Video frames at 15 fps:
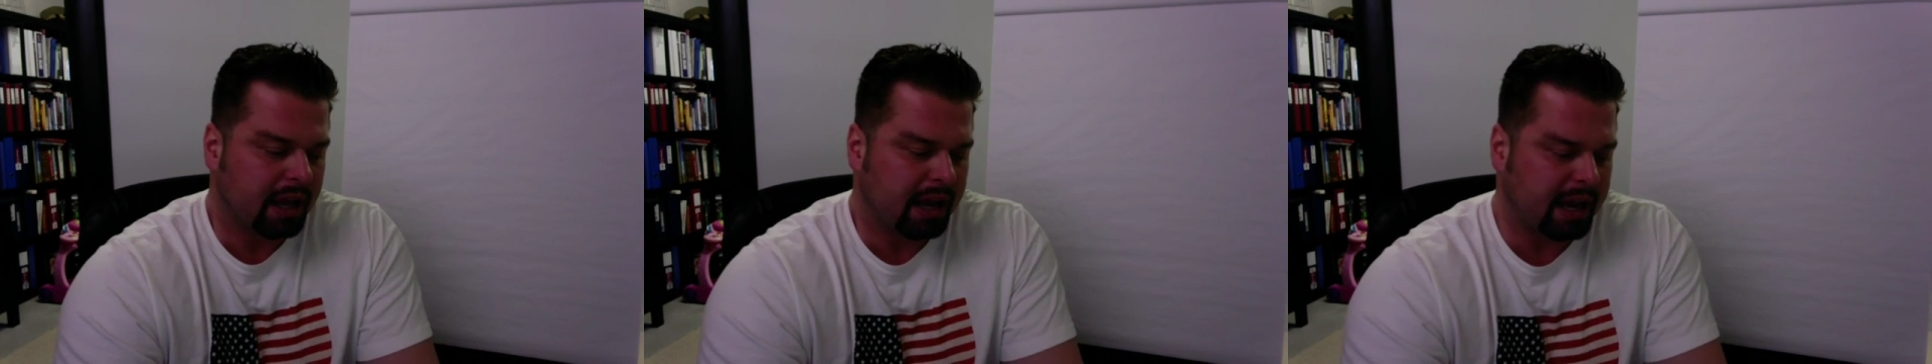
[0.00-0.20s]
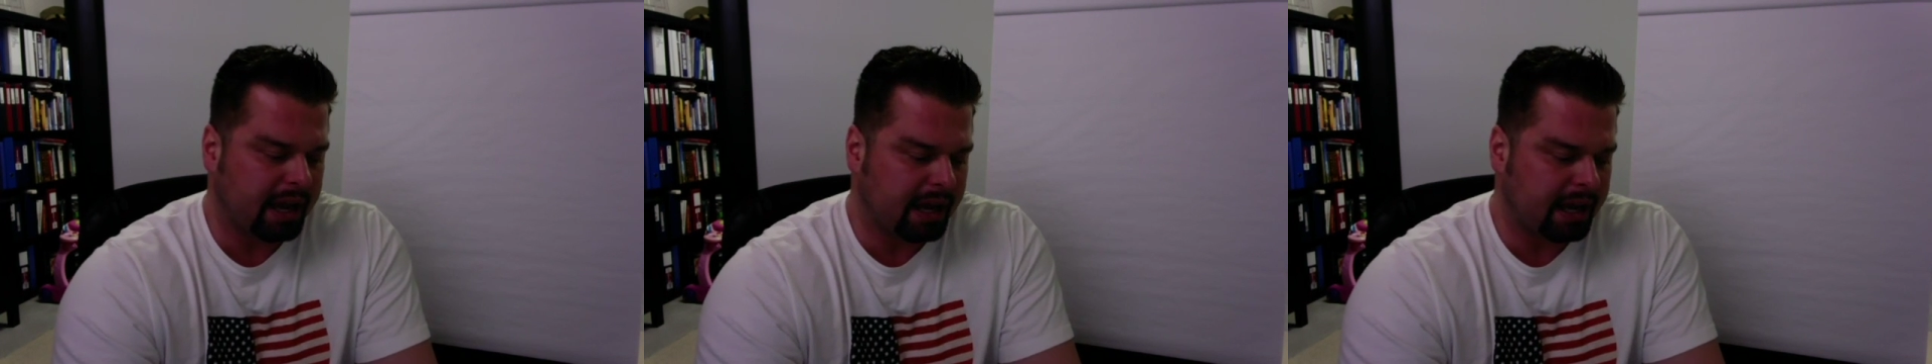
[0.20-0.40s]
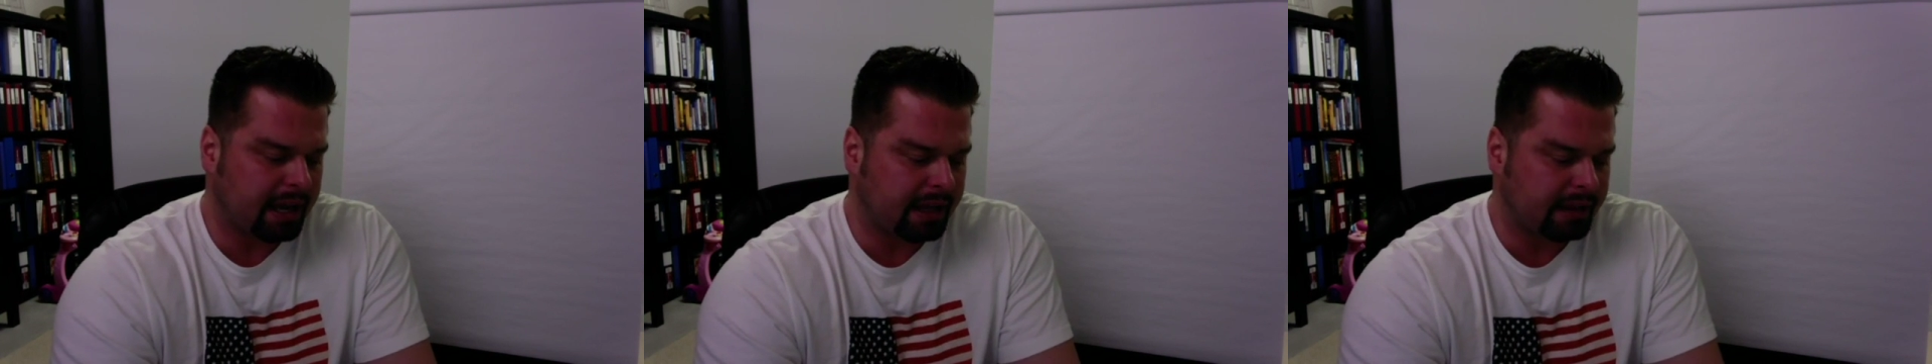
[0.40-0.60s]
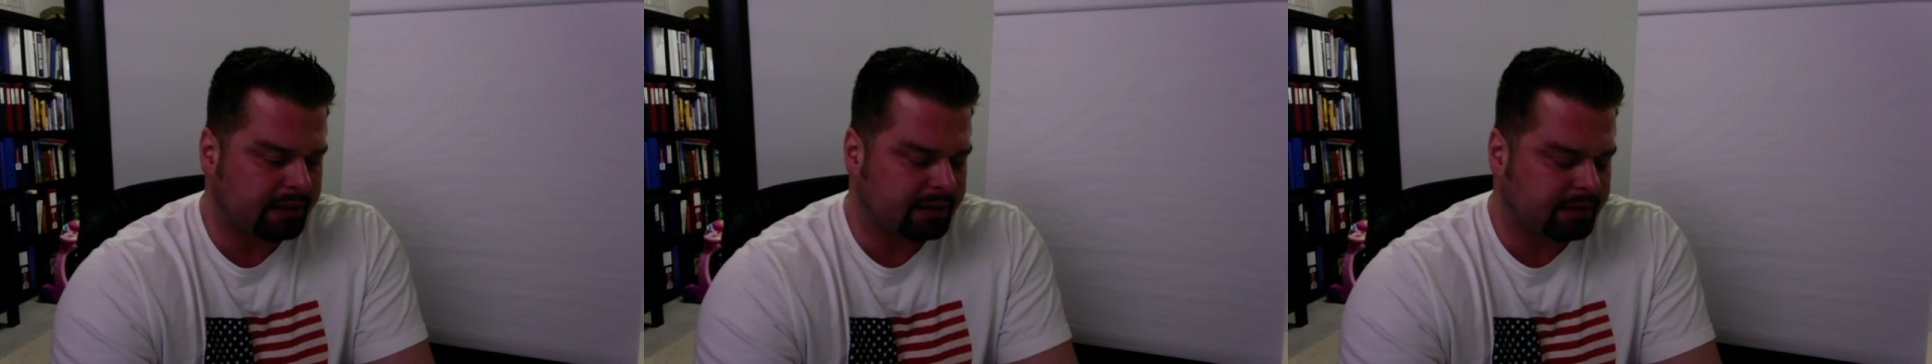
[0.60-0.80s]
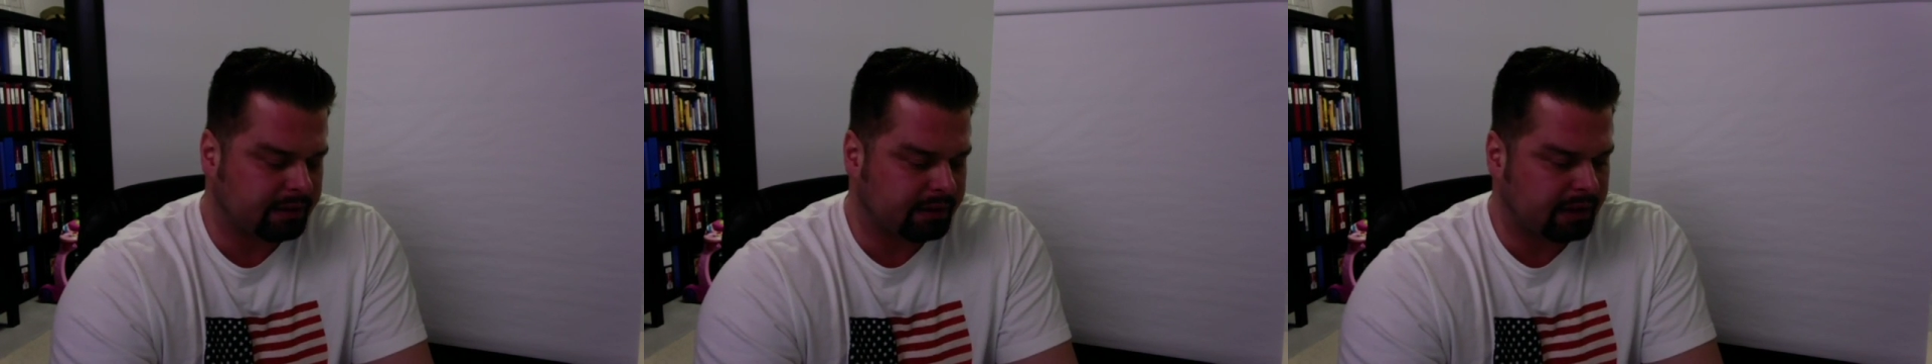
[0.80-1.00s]
And
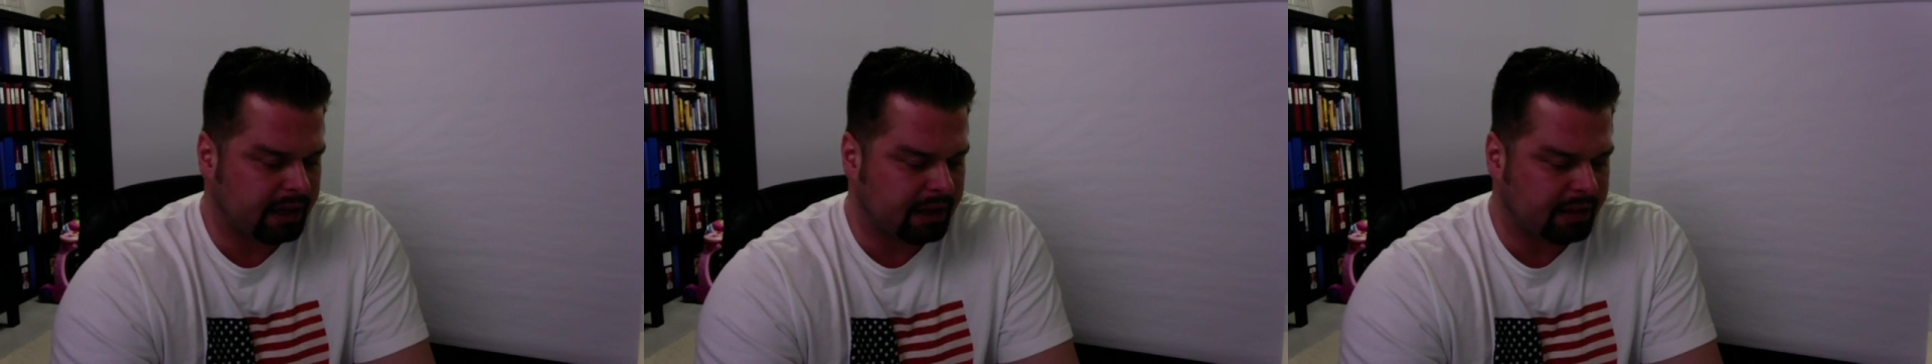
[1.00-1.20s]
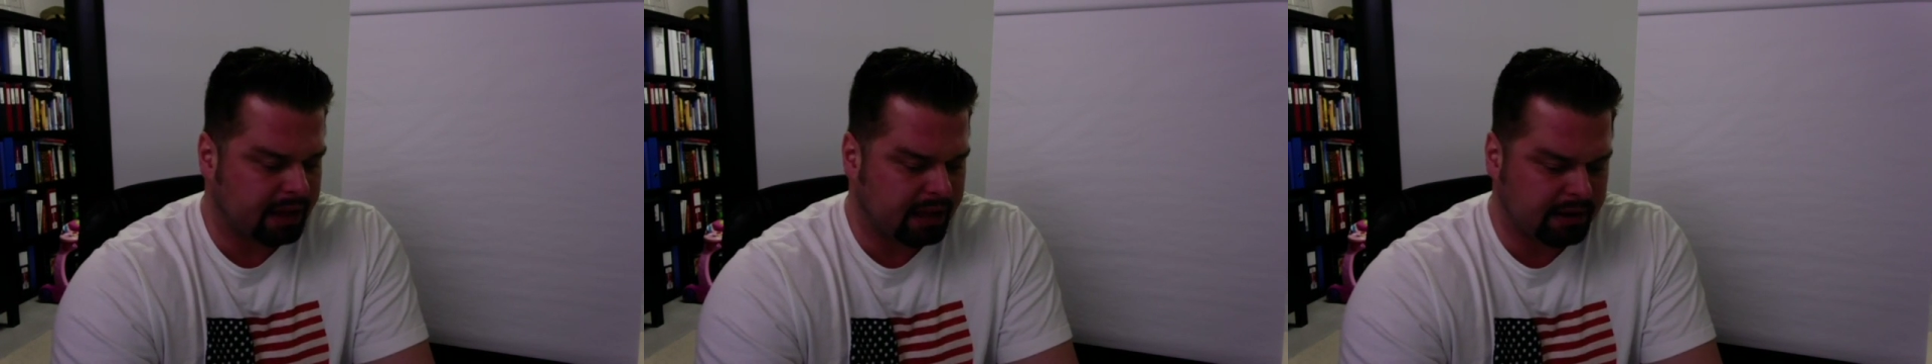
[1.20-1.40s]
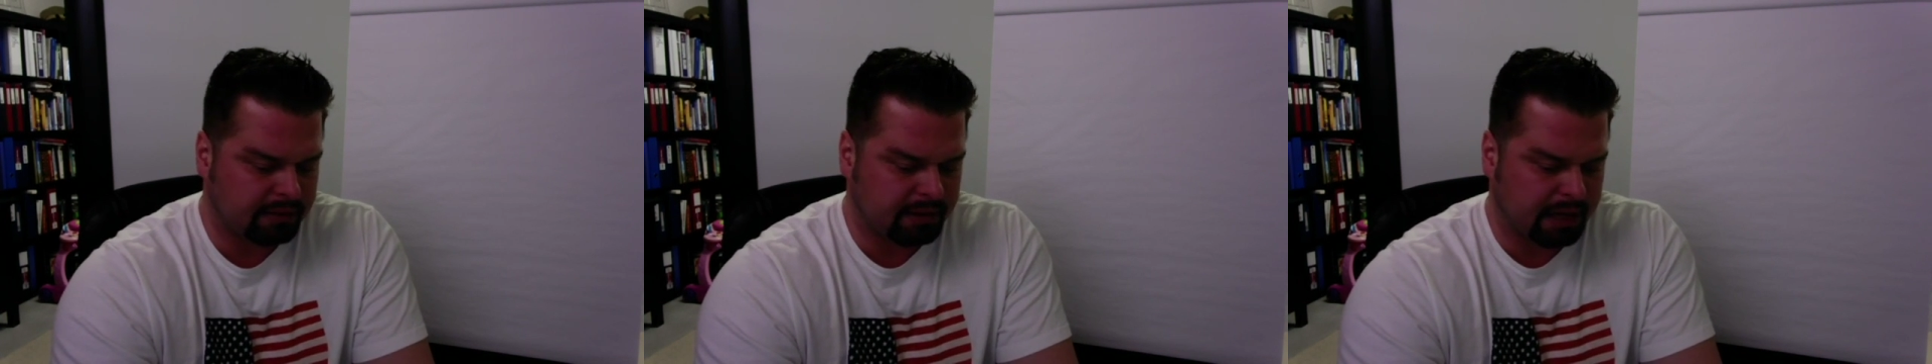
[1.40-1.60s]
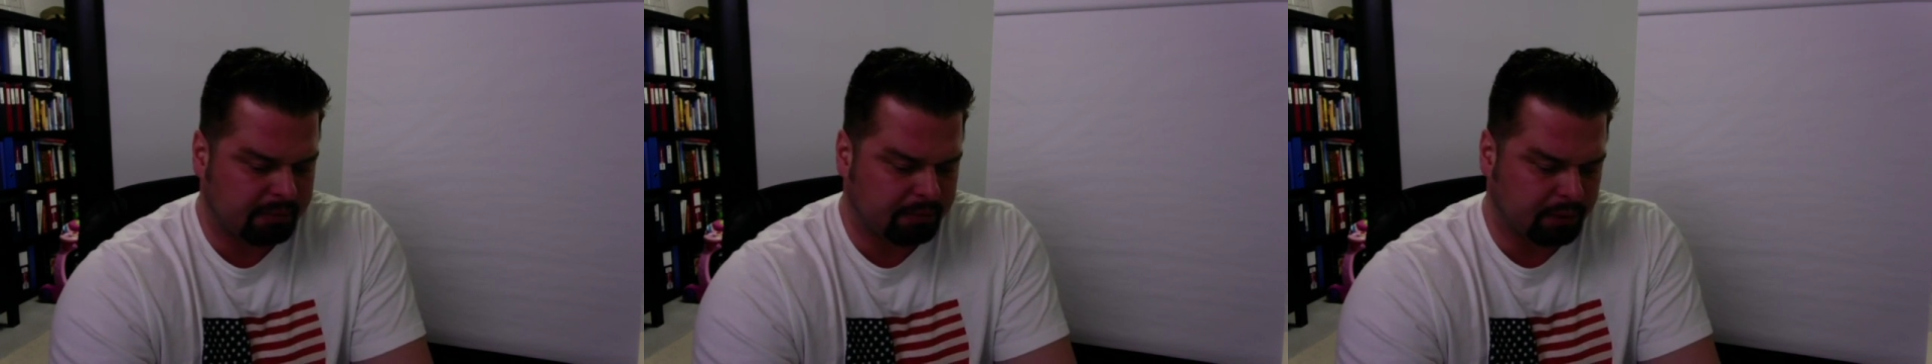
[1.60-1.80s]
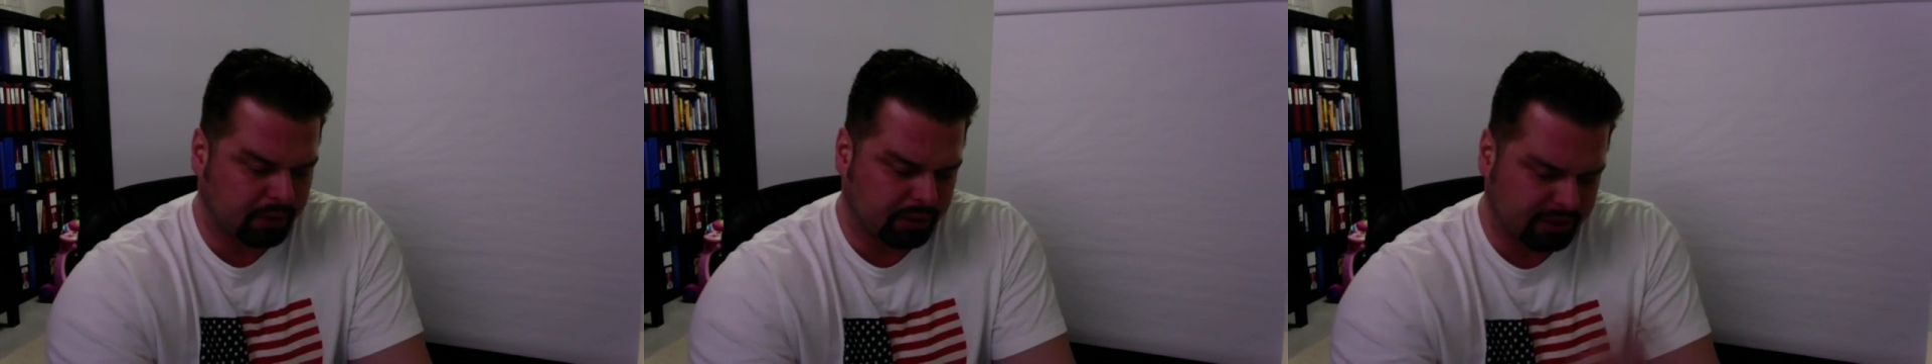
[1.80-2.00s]
then
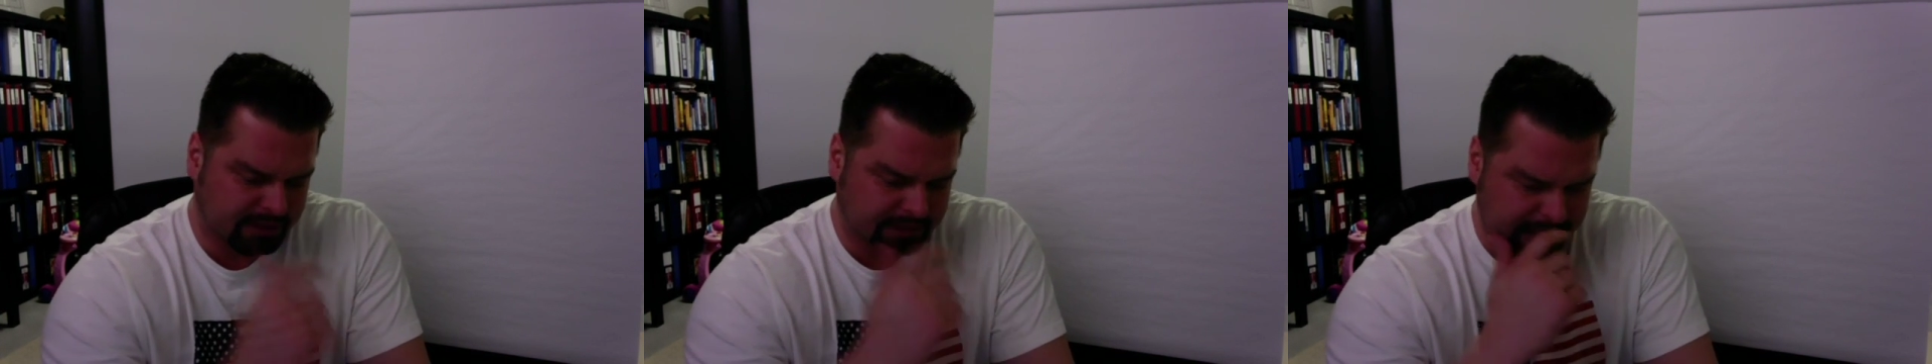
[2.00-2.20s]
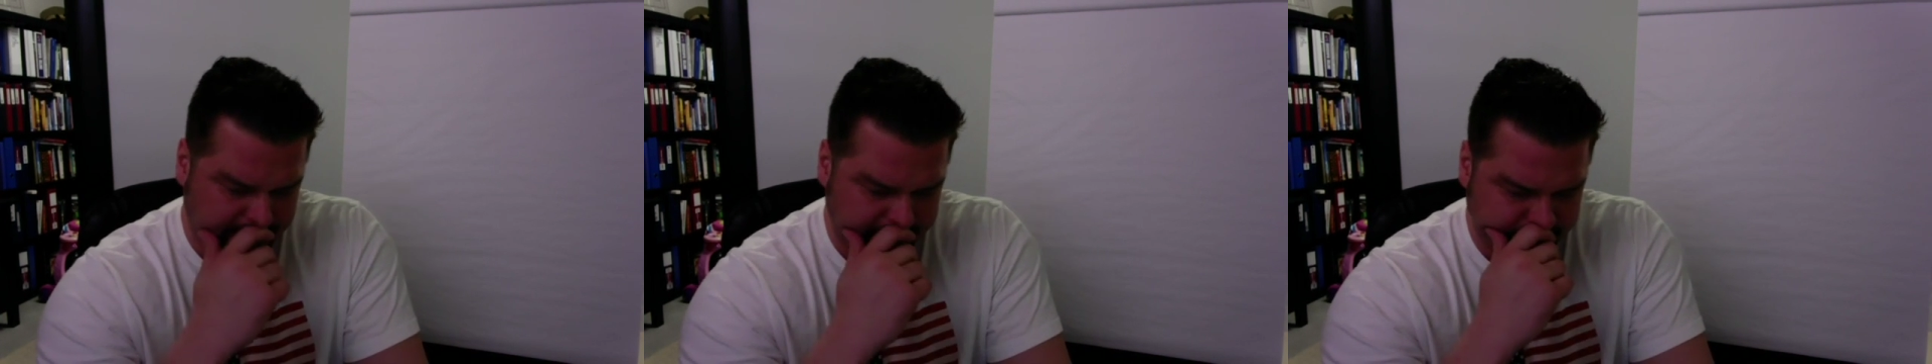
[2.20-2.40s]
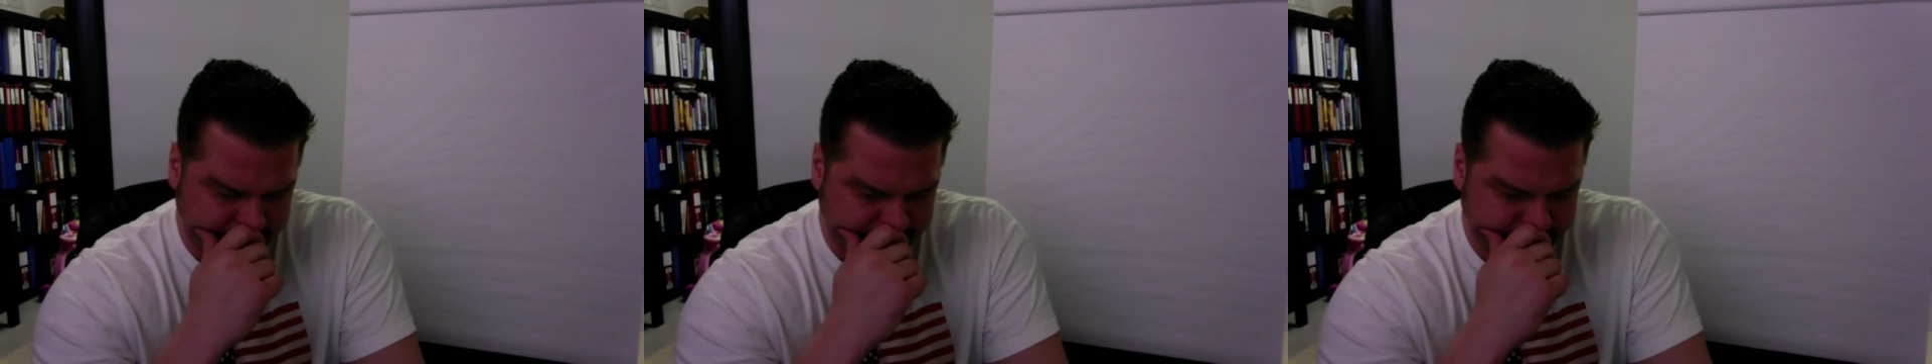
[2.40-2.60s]
Bodo said,